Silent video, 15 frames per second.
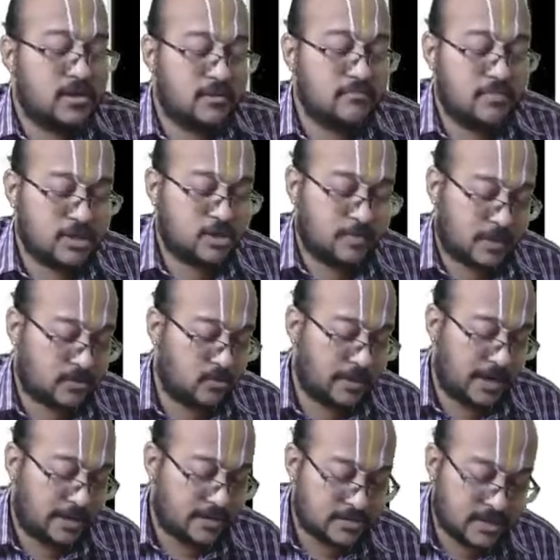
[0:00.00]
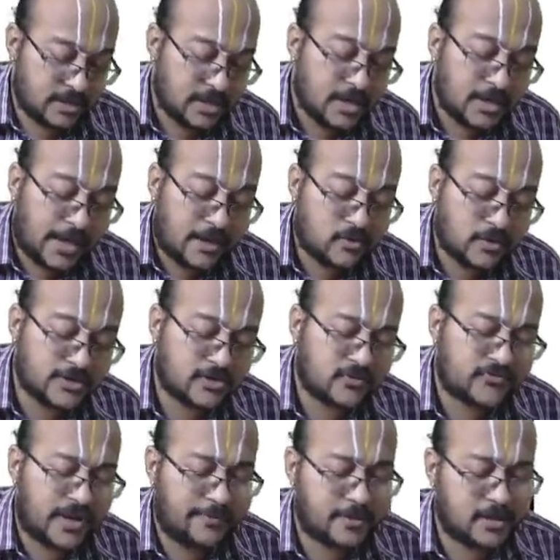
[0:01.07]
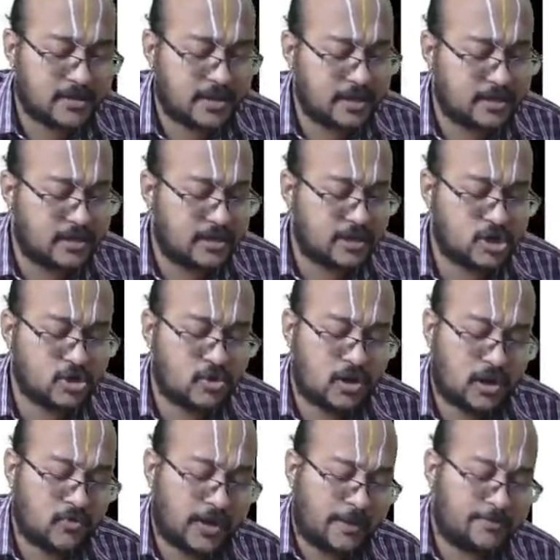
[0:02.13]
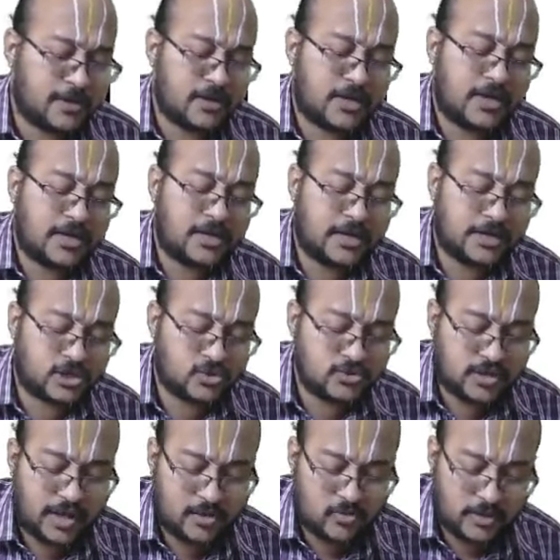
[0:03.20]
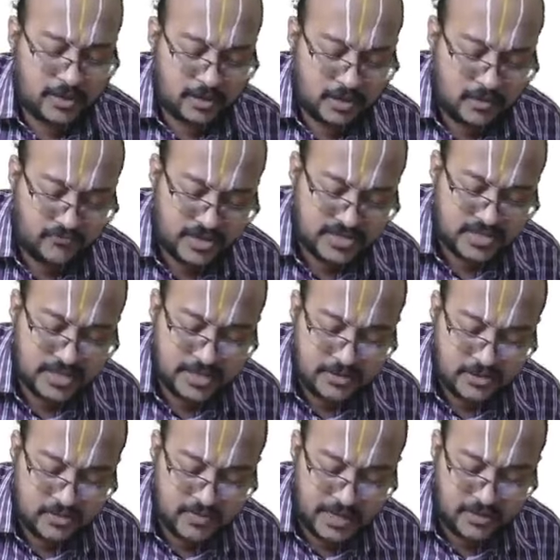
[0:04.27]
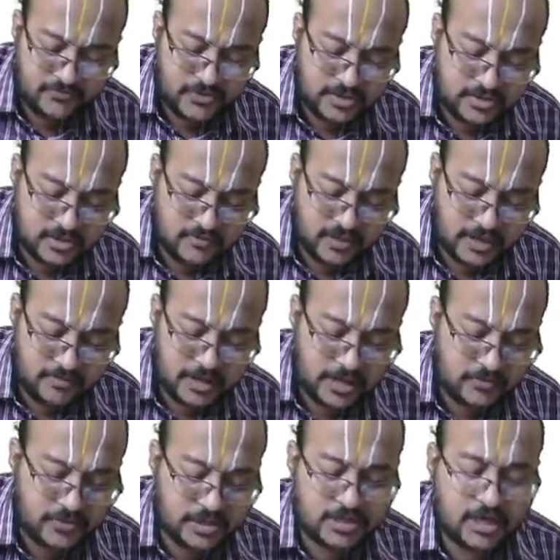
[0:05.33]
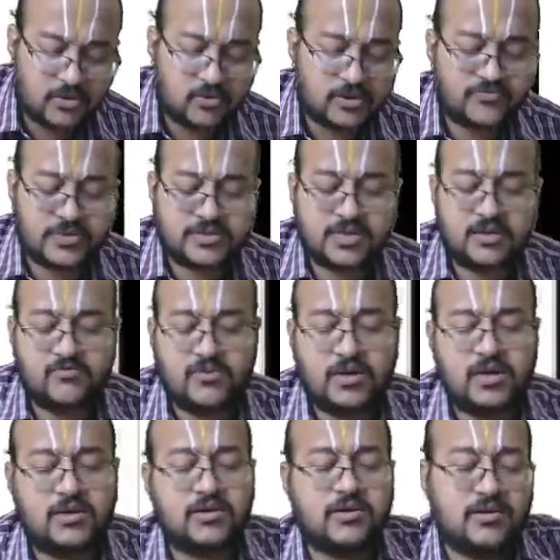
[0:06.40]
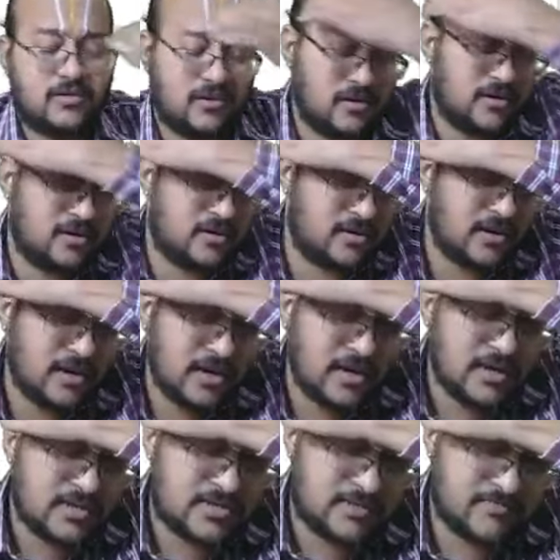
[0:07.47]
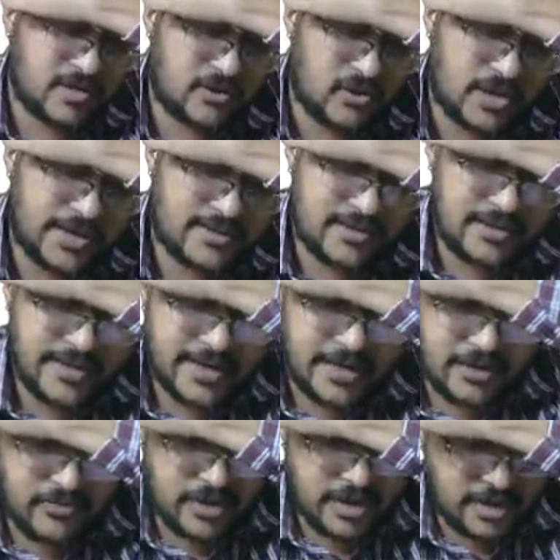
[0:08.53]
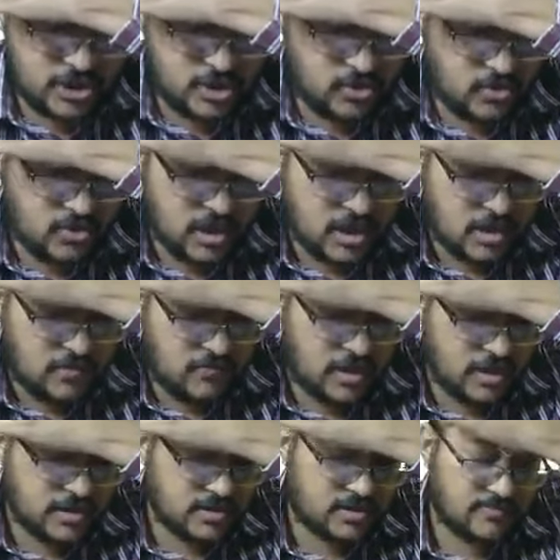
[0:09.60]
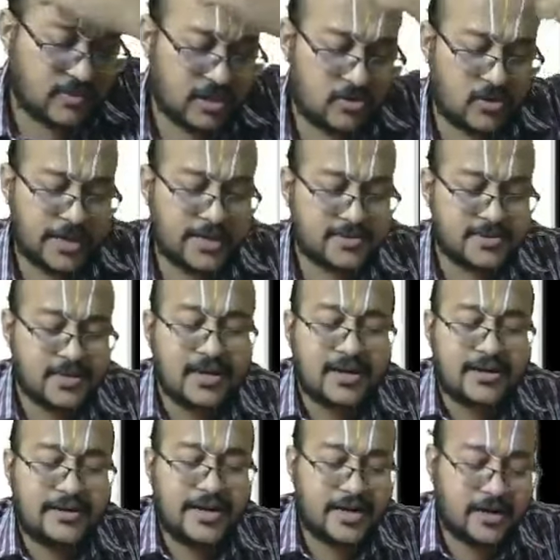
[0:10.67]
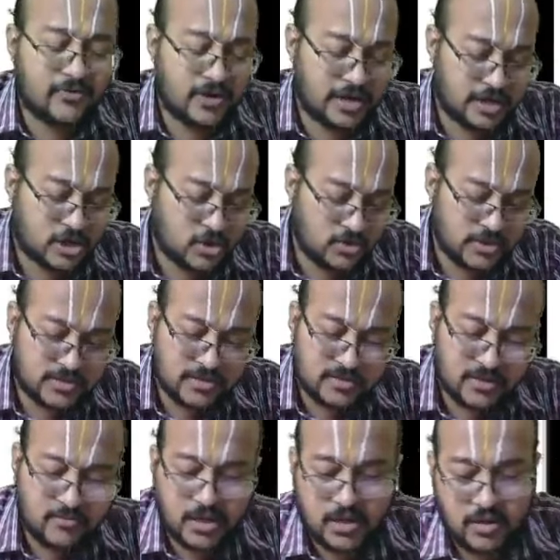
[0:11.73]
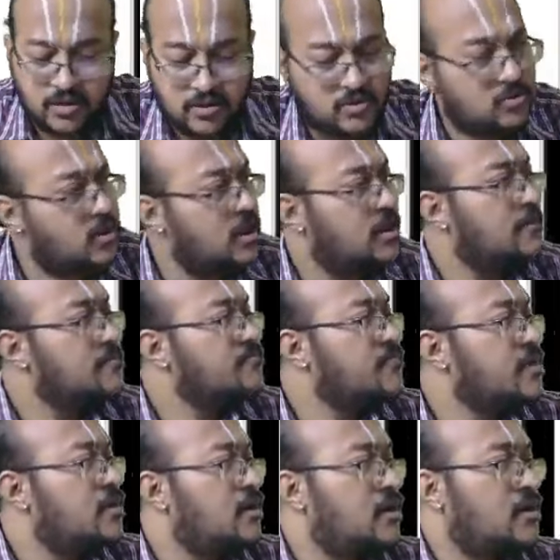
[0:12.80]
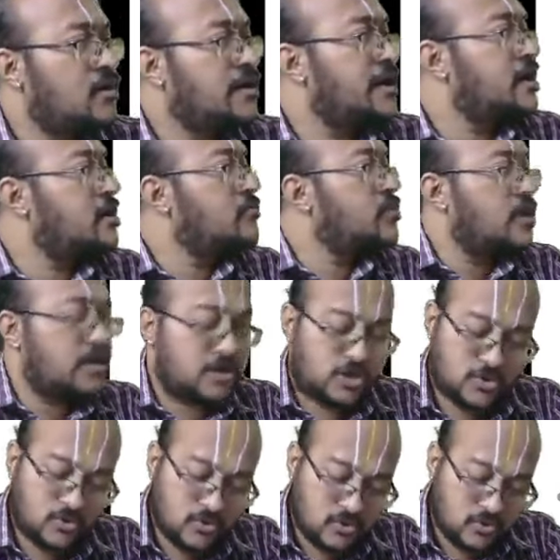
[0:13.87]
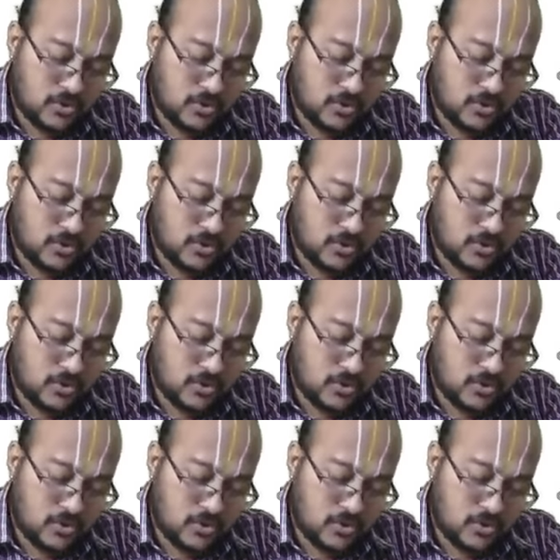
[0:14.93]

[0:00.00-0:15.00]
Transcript: benchmark to be added. Sorry, calculation of capital gearing ratio. How capital gearing ratio is calculated? Now, fixed interest bearing funds divided by equity shareholders funds. See, we learned something called as a debt equity ratio. We learned something called as debt equity ratio is nothing but, okay, debt equity ratio